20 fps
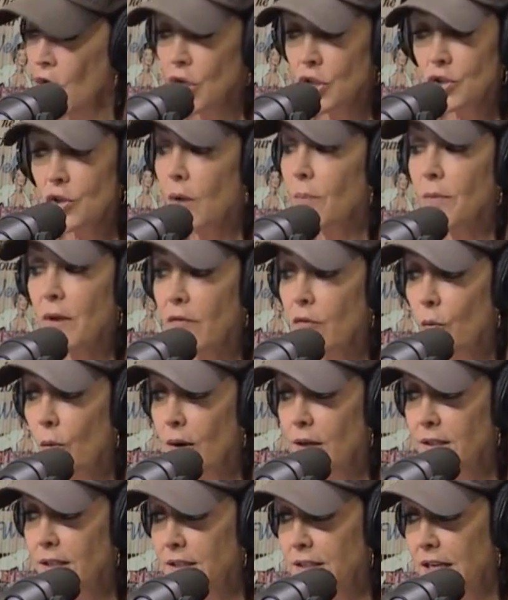Trump never
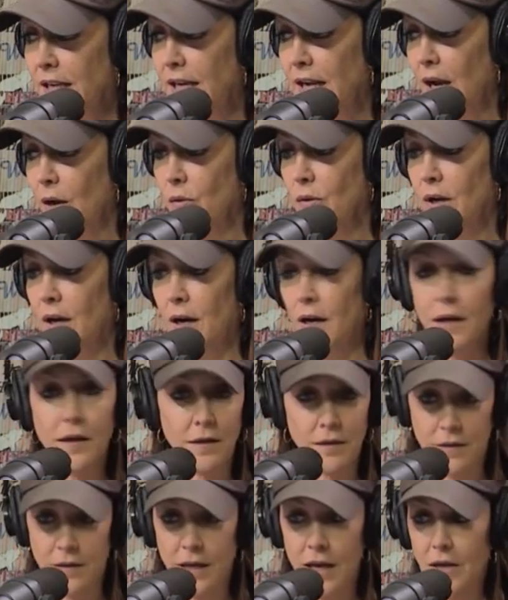wanted to take out uh,
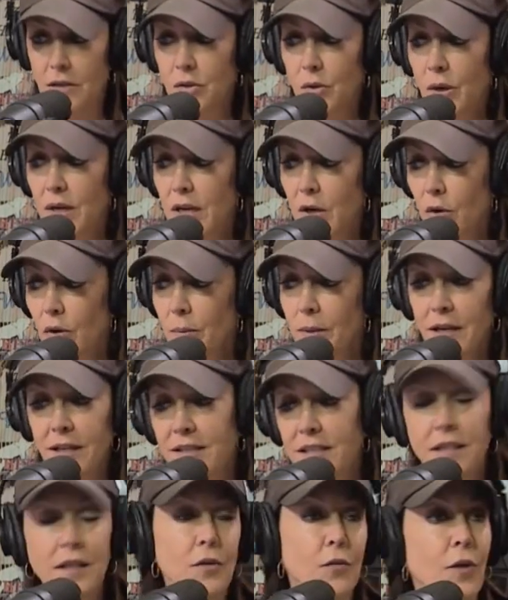Al Zawahiri
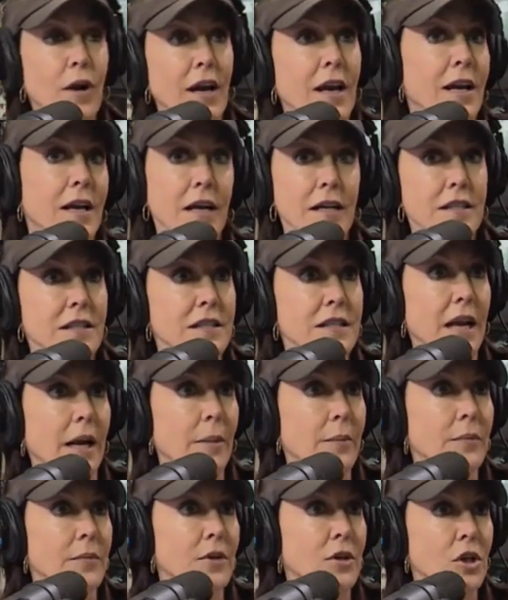because he didn't recognize his
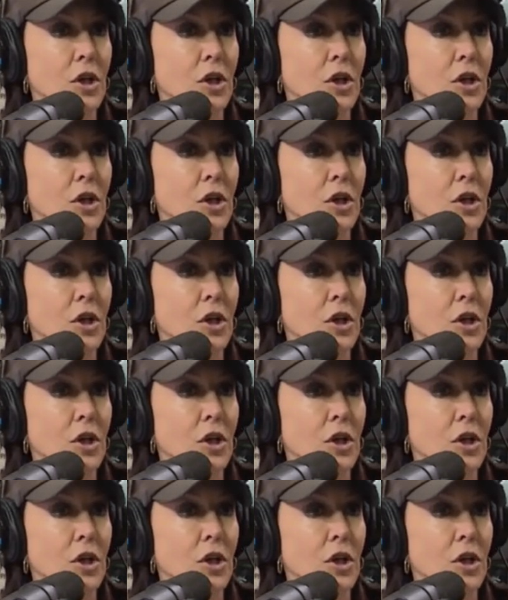name.